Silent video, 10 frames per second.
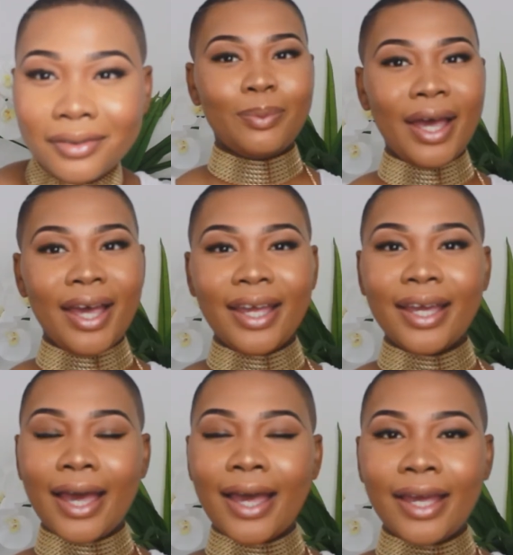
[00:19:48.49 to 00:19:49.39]
My
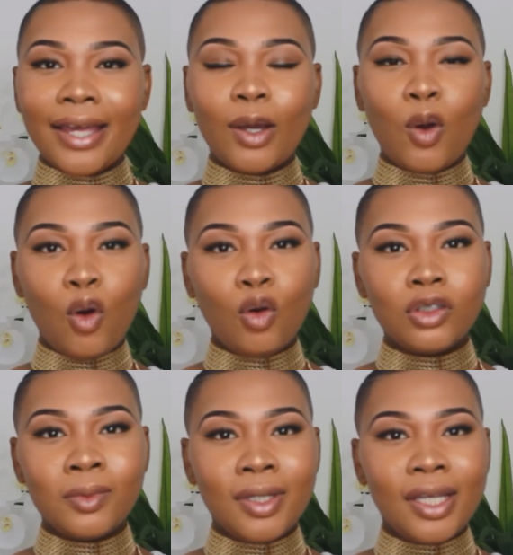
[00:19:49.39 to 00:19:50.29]
guy
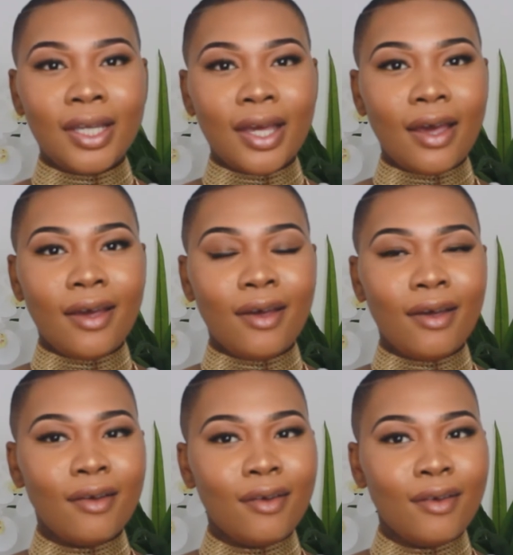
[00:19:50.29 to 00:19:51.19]
called me
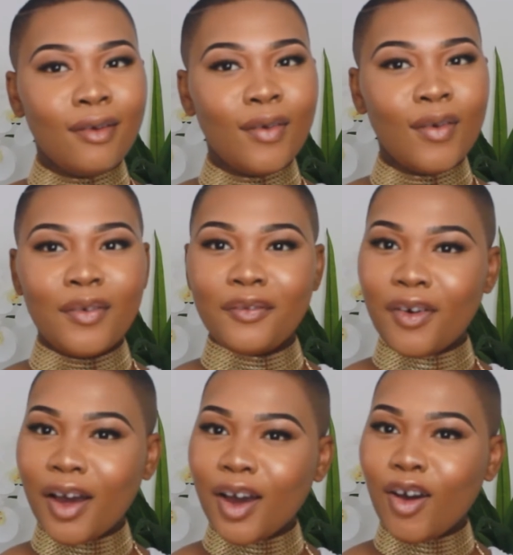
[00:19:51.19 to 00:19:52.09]
a
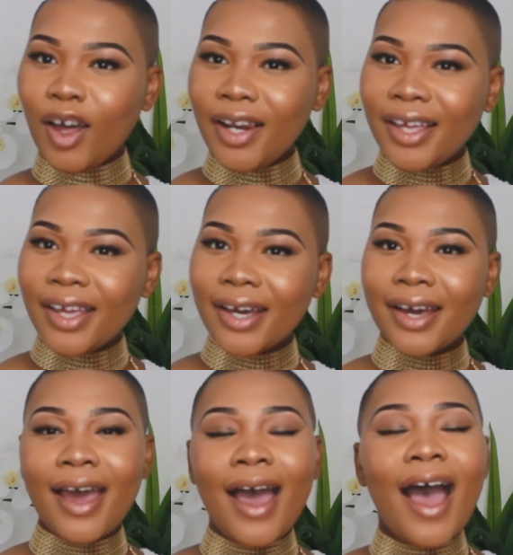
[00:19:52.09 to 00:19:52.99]
fuckaholic.
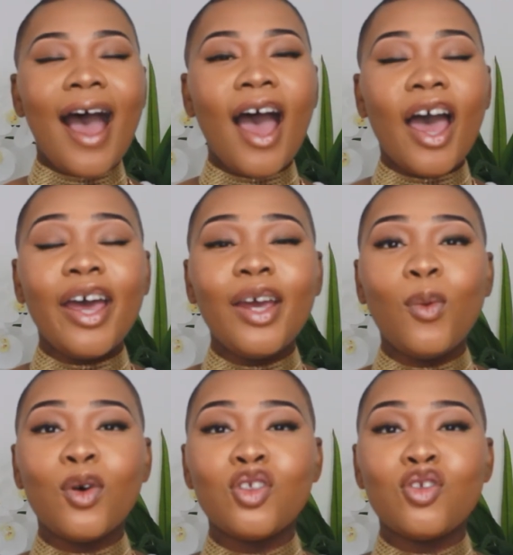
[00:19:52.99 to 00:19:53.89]
I
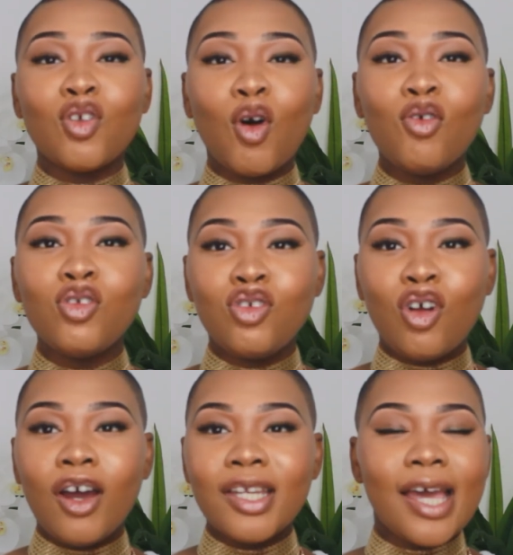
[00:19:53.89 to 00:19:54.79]
was so
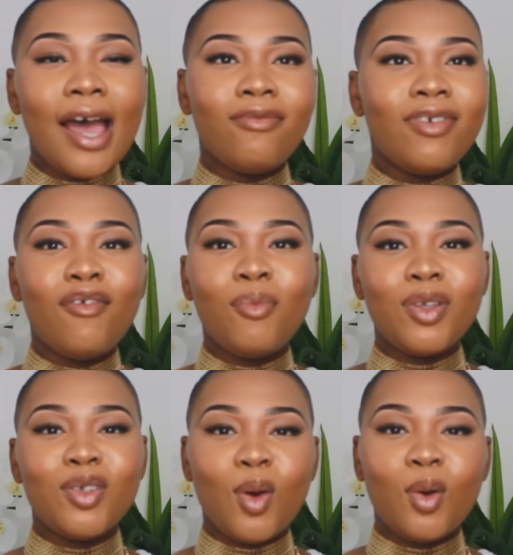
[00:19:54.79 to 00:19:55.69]
shocked. I've never
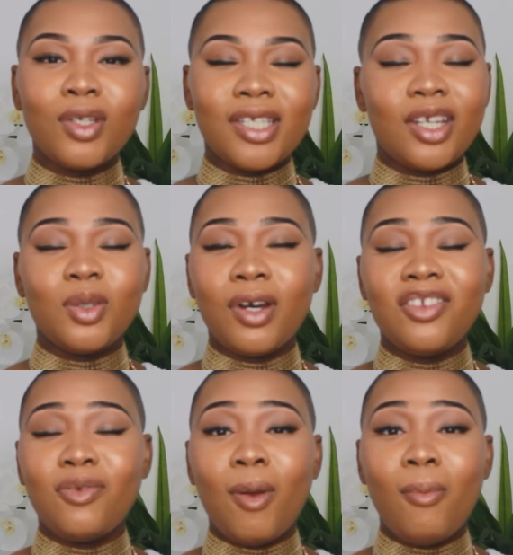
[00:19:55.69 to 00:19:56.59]
been told such
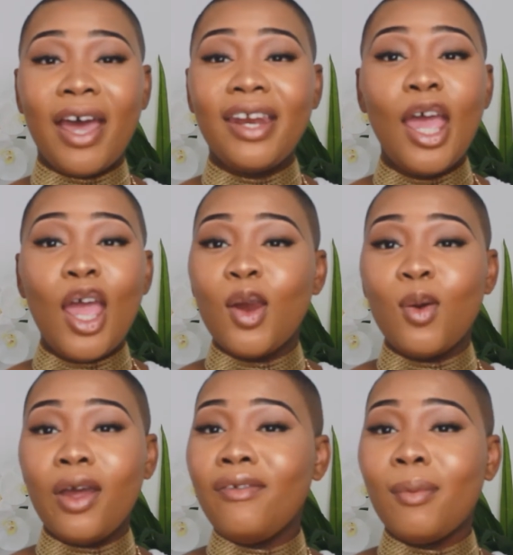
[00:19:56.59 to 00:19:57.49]
words from a man.
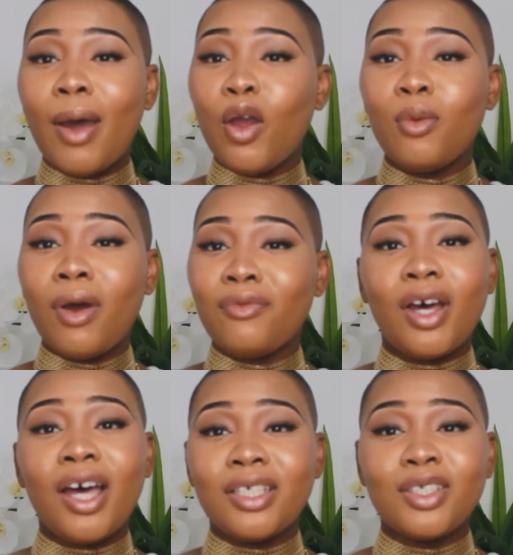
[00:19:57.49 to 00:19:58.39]
Not even my own mother
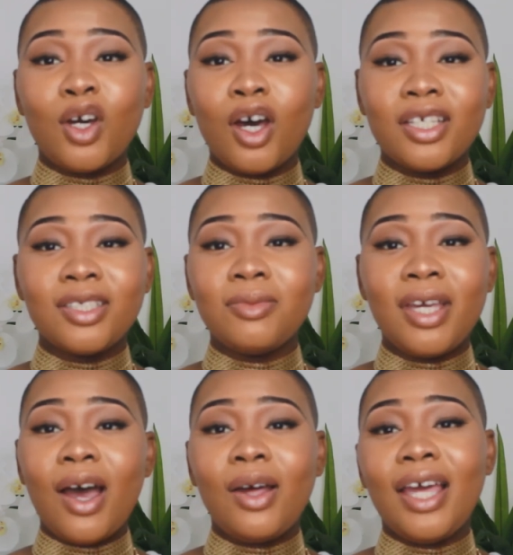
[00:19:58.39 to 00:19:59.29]
has cussed
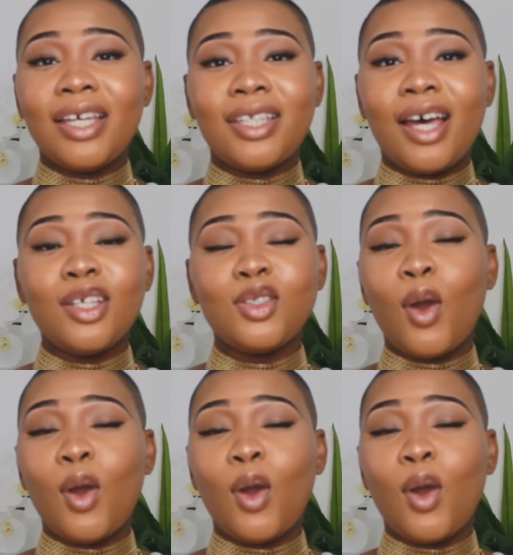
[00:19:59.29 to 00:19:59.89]
me out like that.